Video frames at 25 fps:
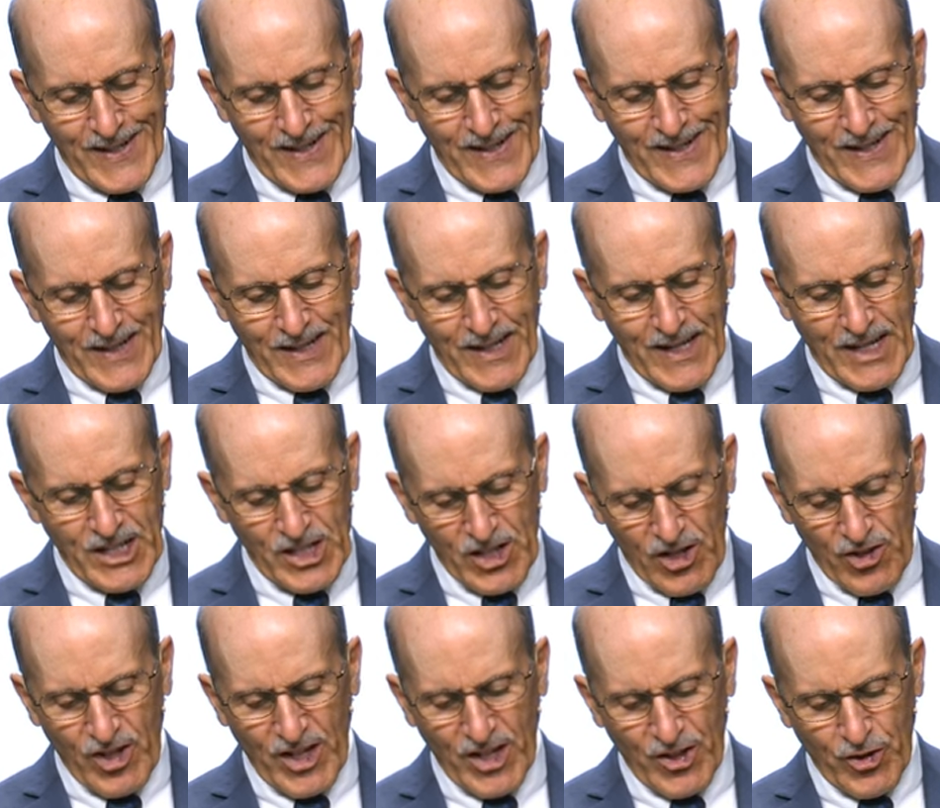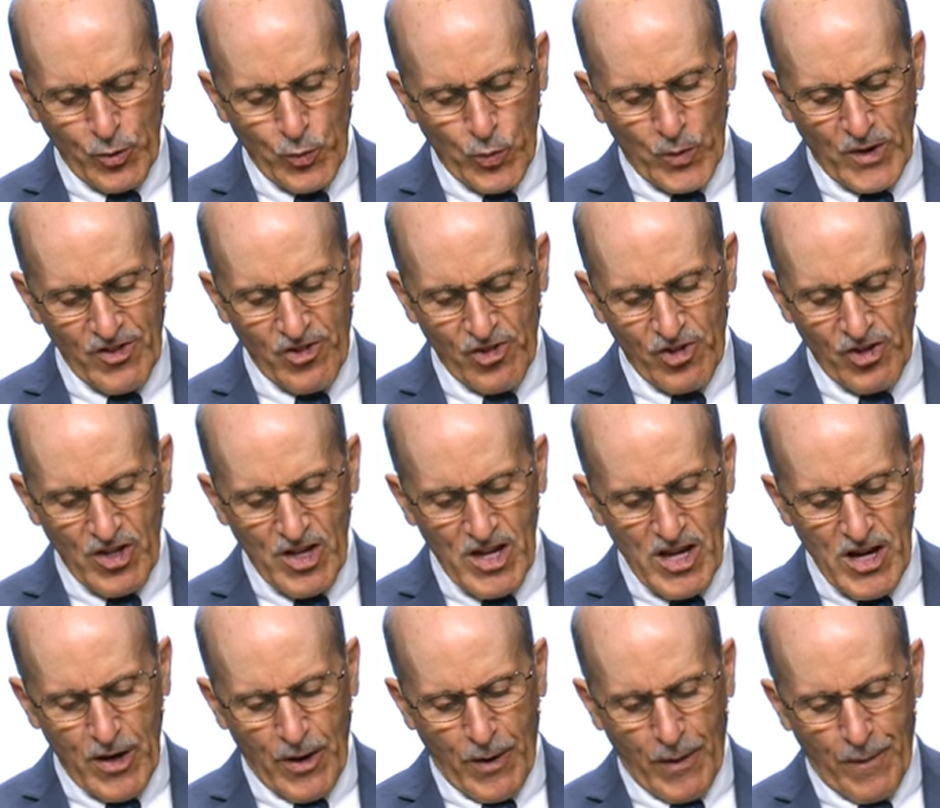He just entered once a
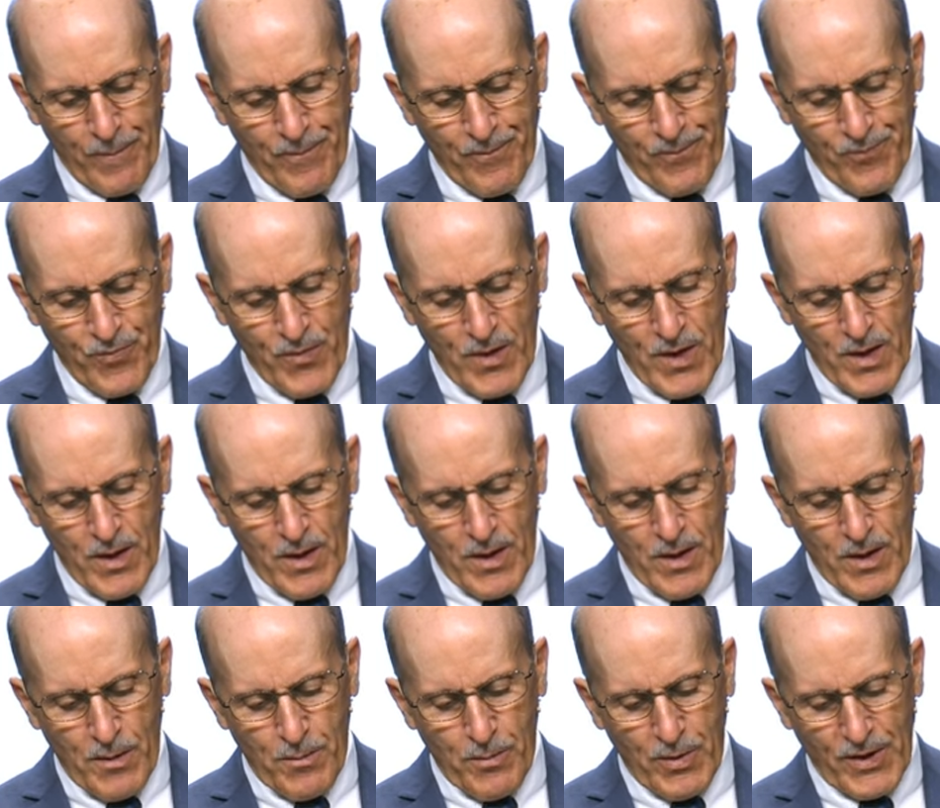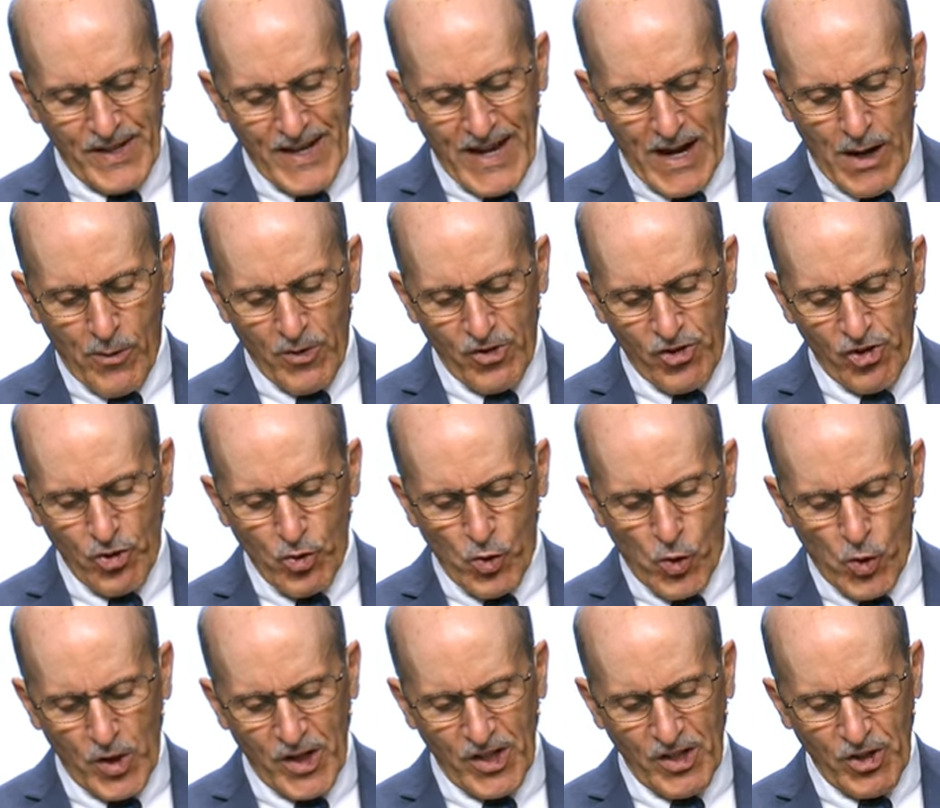year, but now it's
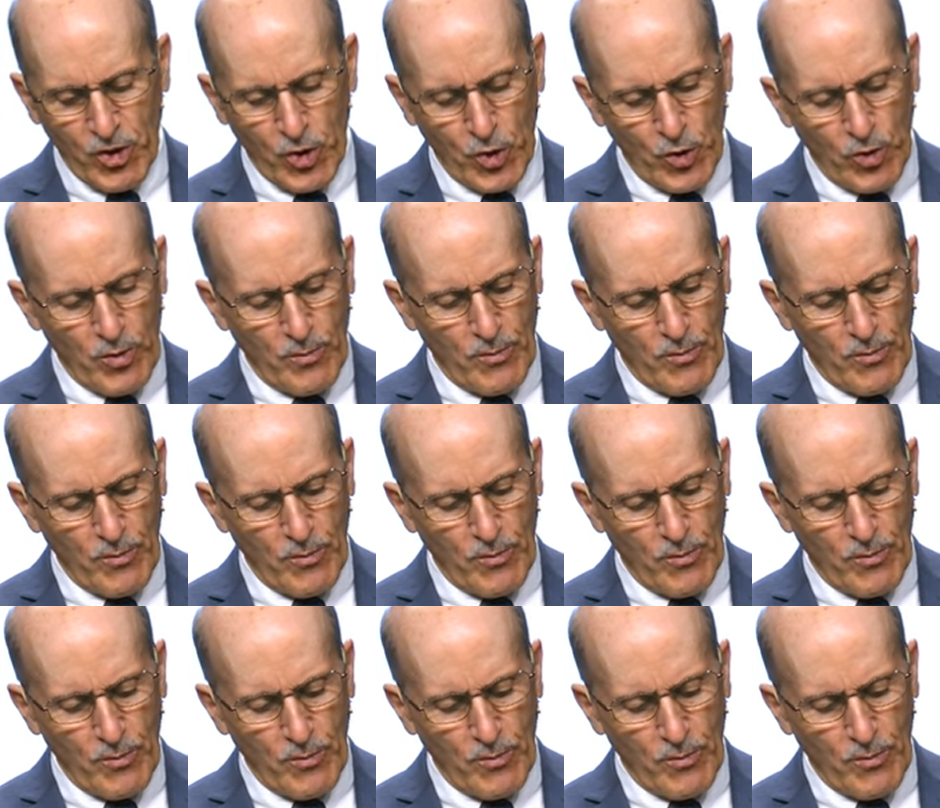torn into The